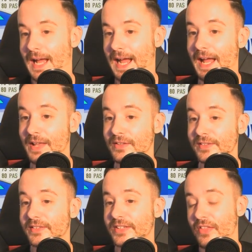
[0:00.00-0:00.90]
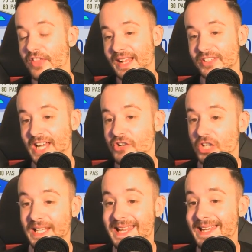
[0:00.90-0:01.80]
And that
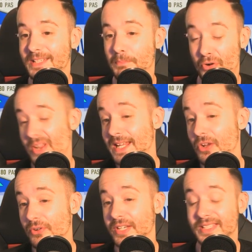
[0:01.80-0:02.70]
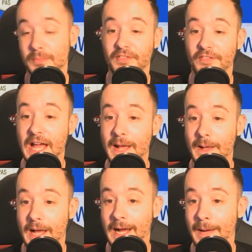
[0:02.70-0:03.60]
essentially is pretty good, to be
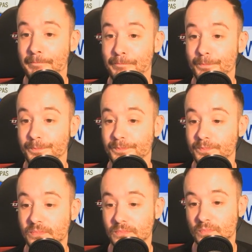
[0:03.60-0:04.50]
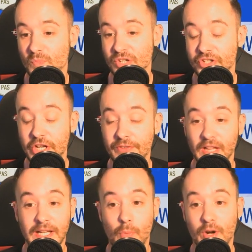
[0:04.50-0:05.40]
fair.
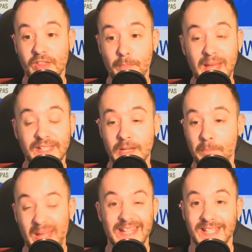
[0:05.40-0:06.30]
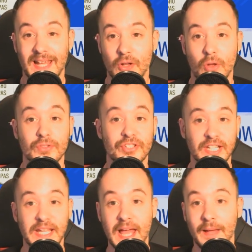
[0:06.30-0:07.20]
Certainly one of the better base icons
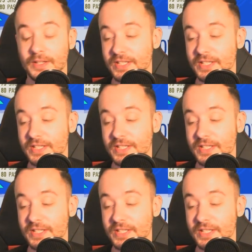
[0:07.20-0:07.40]
to get.